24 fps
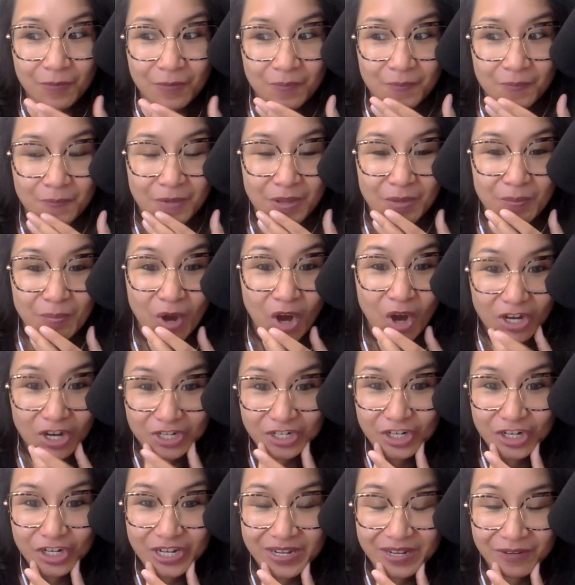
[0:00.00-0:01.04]
my
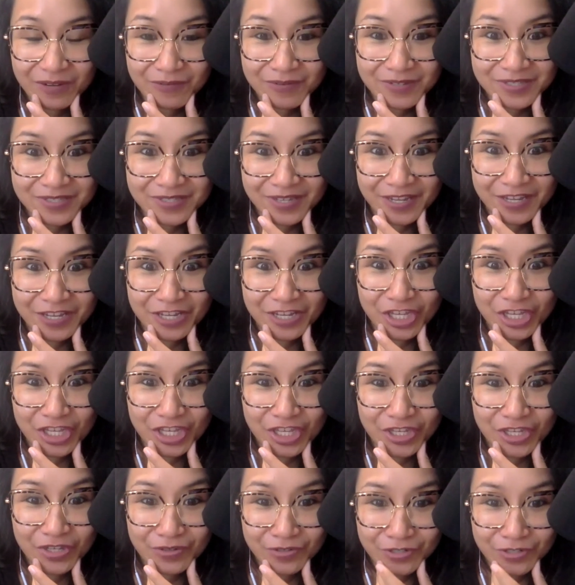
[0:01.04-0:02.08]
partner, he was like,
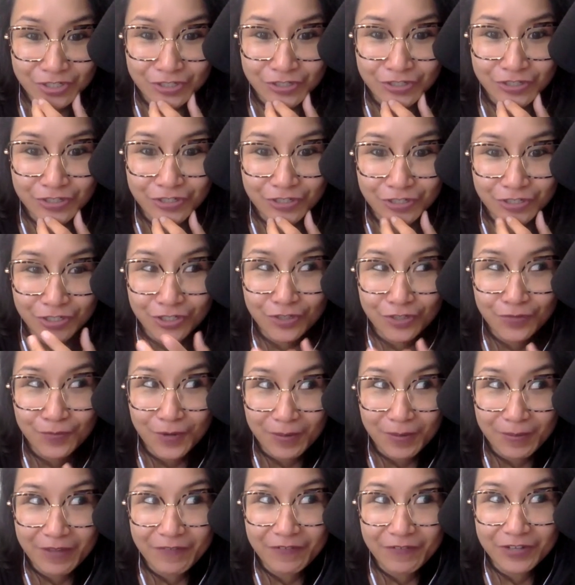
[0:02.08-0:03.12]
you
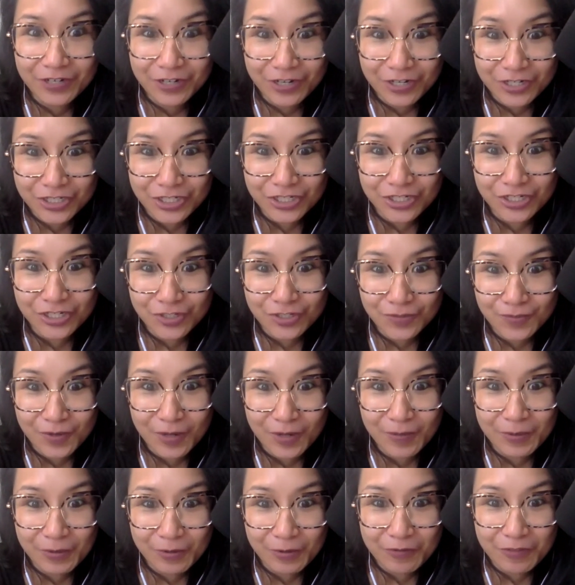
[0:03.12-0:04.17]
probably have a concussion. You should
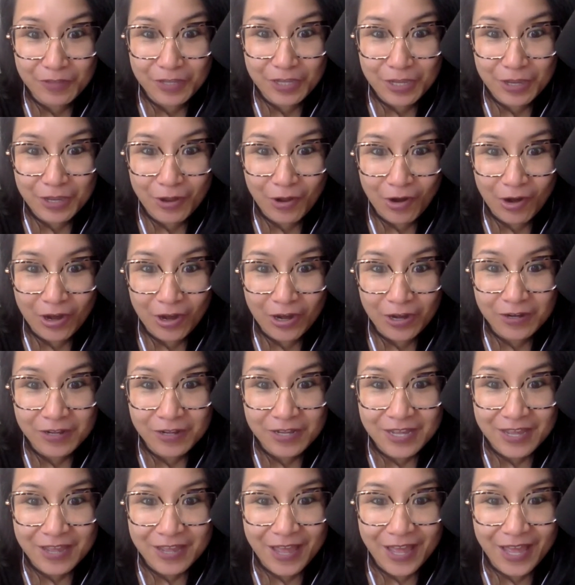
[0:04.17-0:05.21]
probably go to the ER.
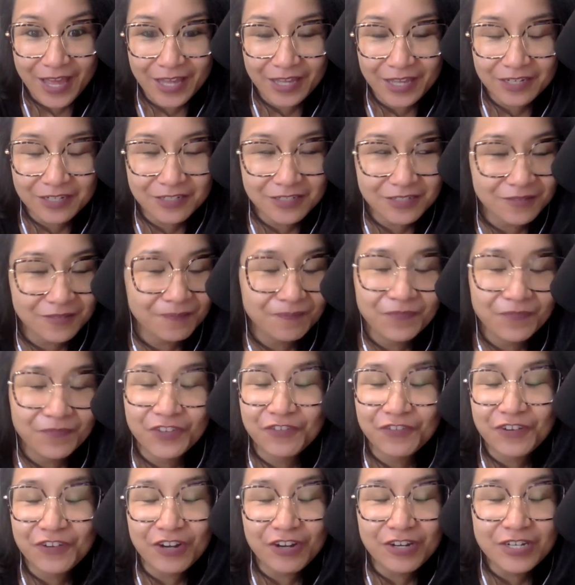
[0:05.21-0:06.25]
And
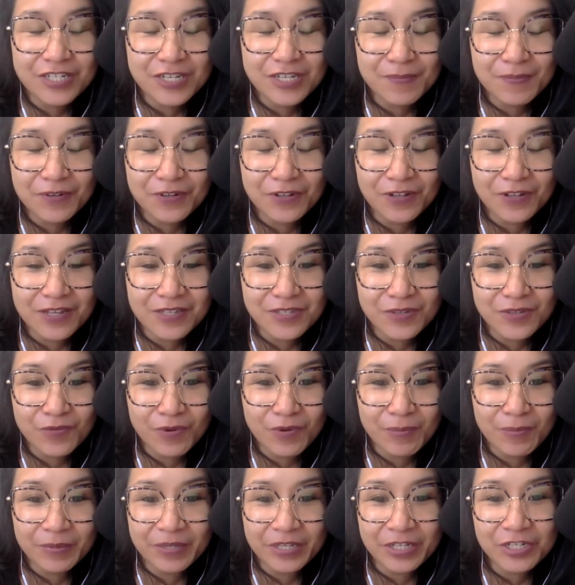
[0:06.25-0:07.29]
very typical as a
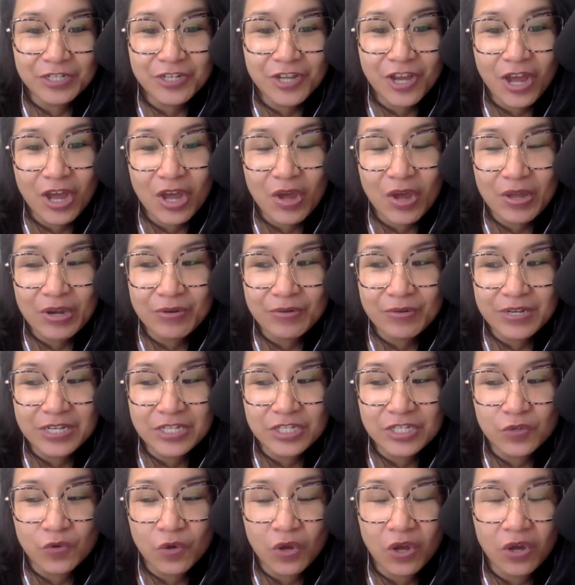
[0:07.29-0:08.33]
woman, like, no, I don't
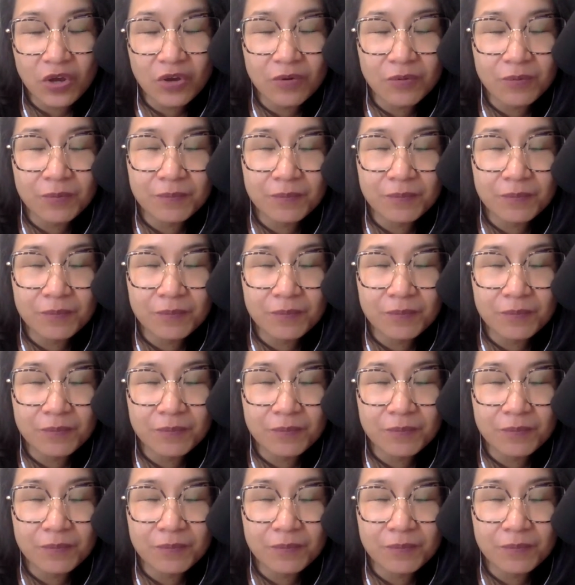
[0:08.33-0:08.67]
need to. Oh,